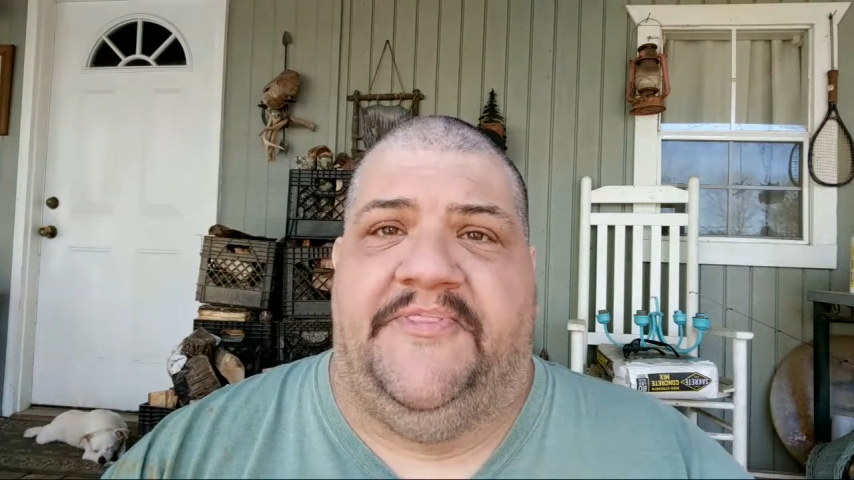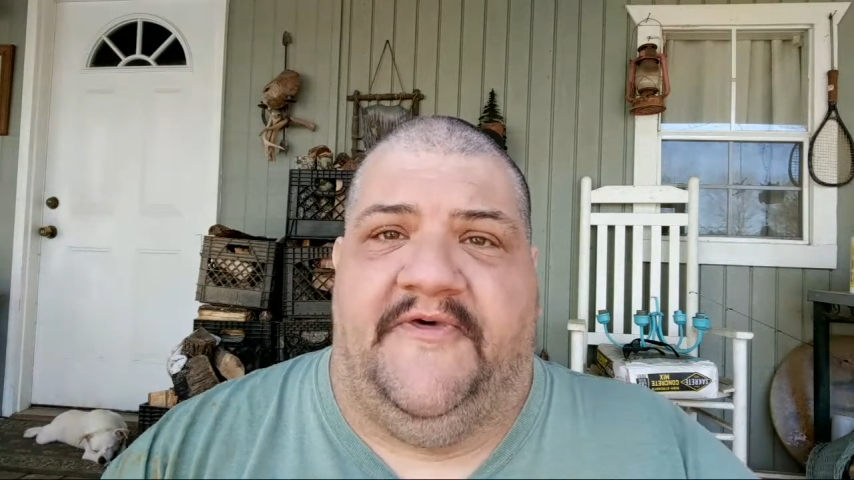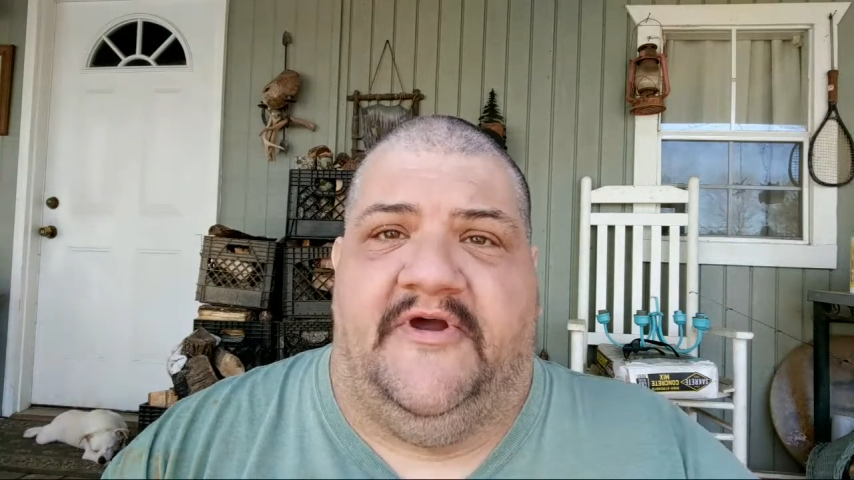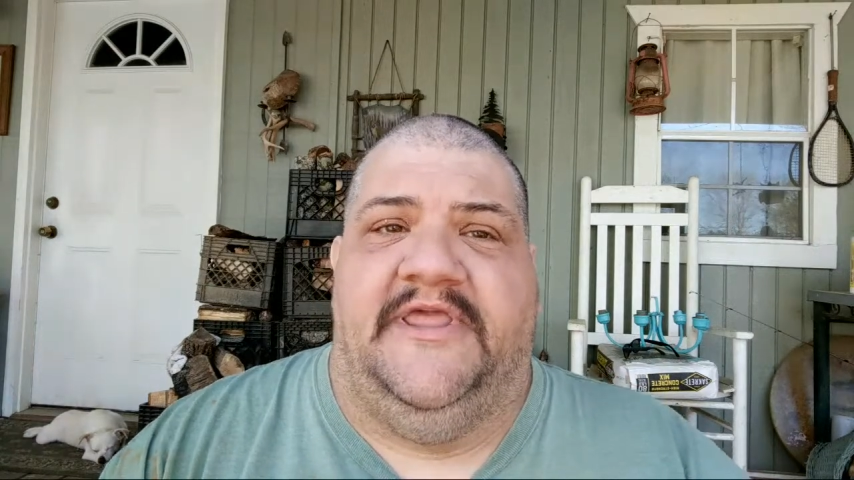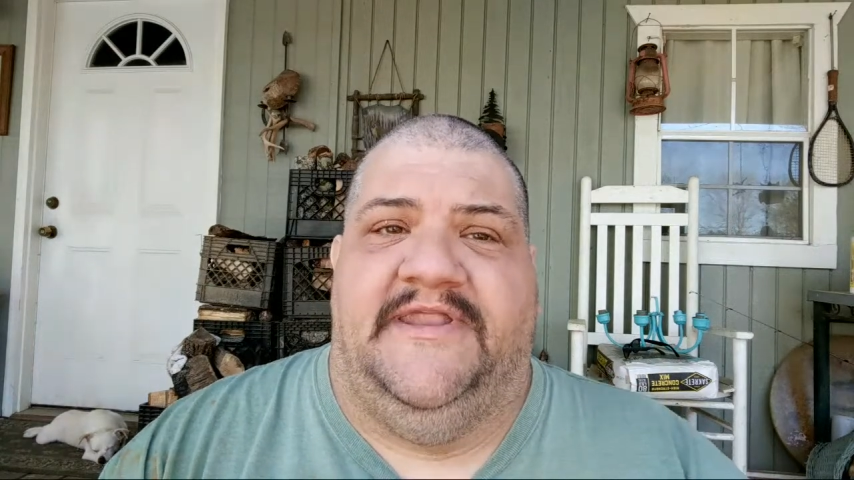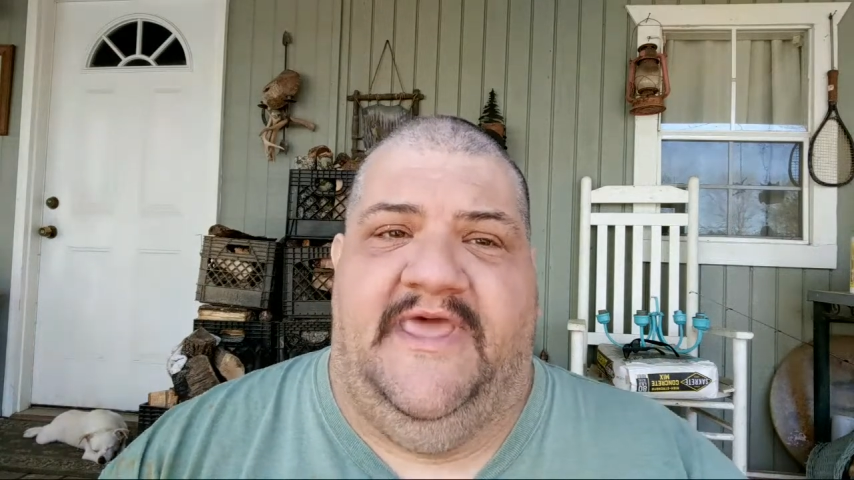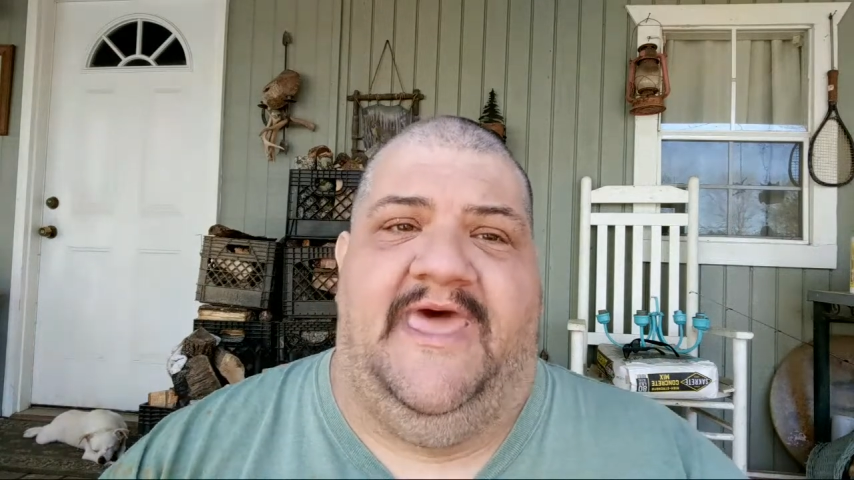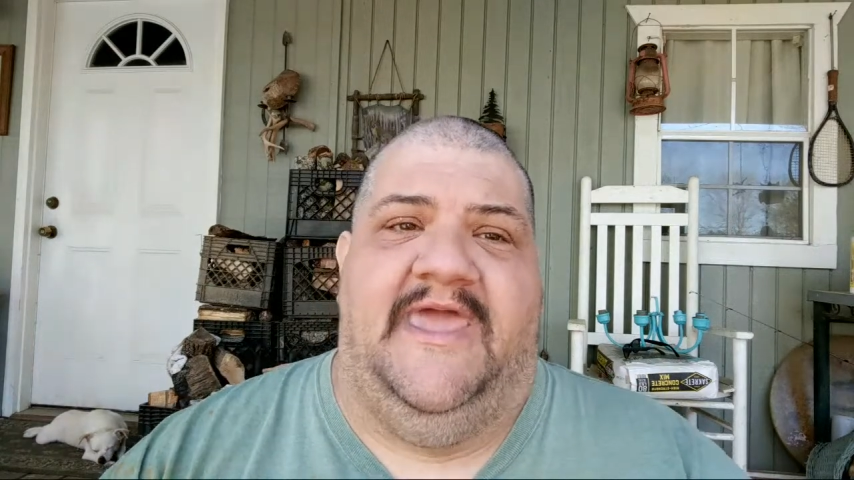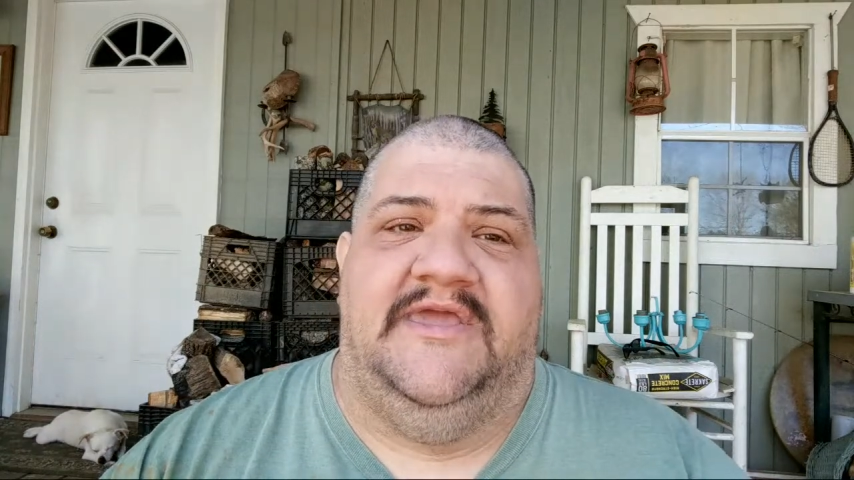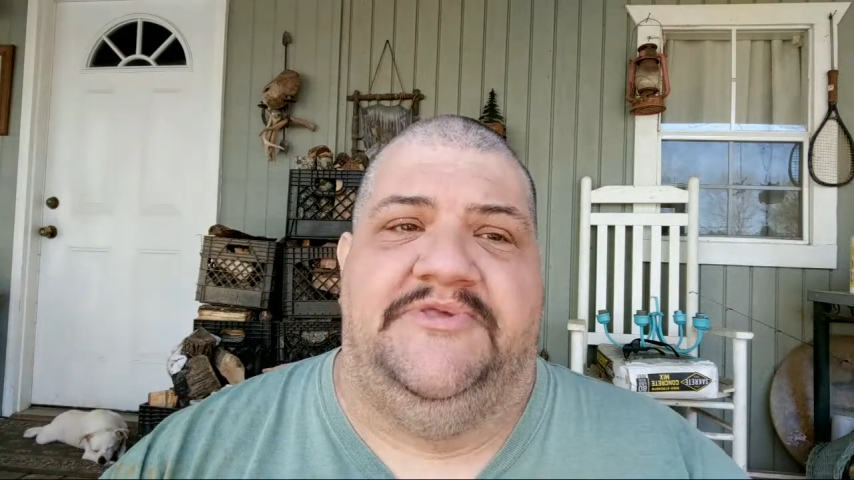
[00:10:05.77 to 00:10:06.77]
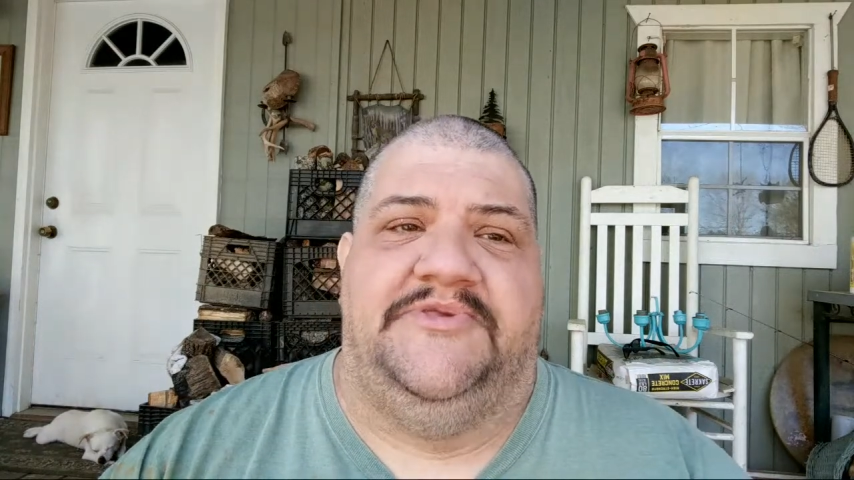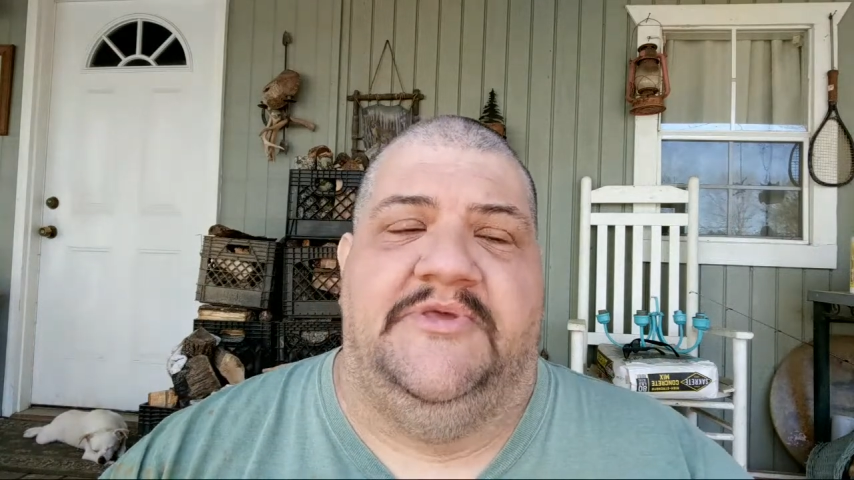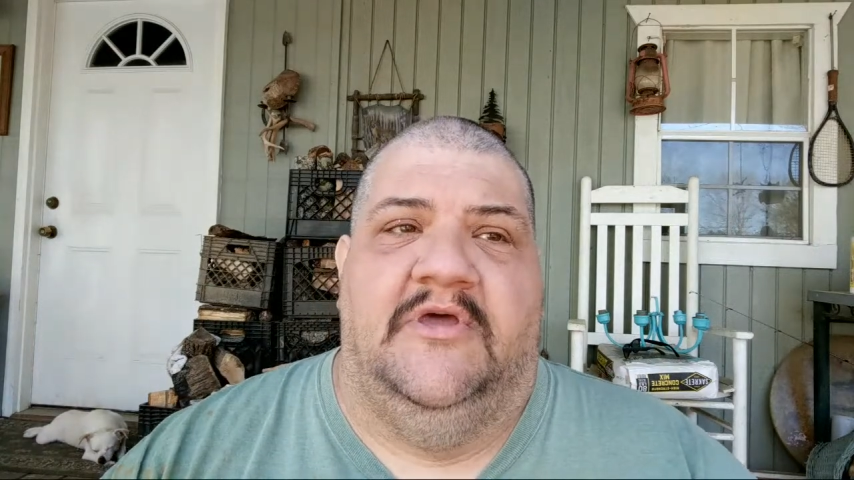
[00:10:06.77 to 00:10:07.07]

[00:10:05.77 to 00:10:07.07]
30 days.